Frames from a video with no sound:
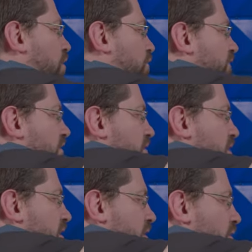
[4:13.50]
over
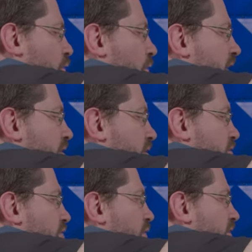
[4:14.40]
where
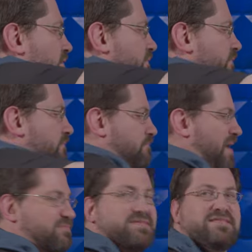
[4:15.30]
you're
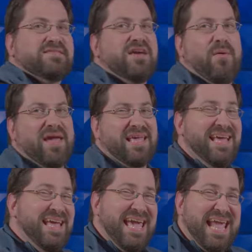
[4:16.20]
bounce is going,
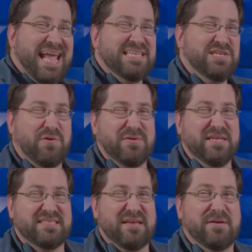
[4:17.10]
and you don't
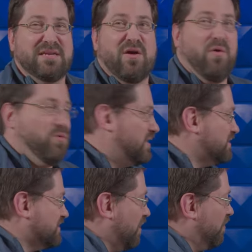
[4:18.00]
need somebody to hold
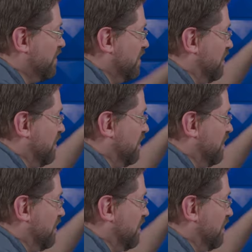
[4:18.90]
it. So